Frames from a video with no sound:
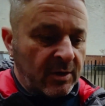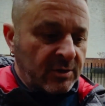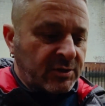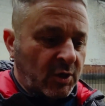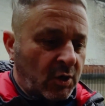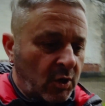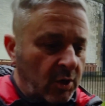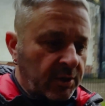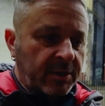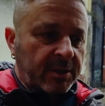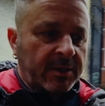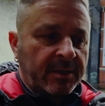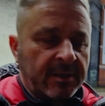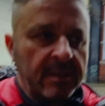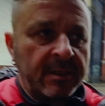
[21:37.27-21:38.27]
talk
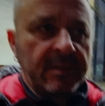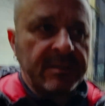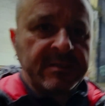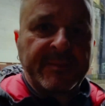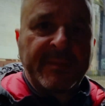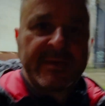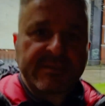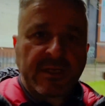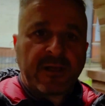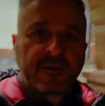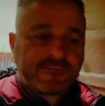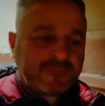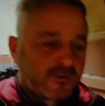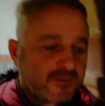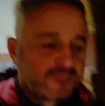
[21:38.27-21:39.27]
to
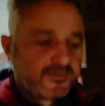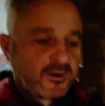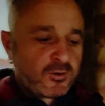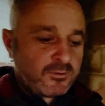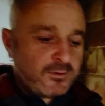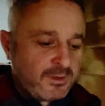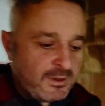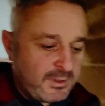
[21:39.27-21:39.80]
myself on the phone,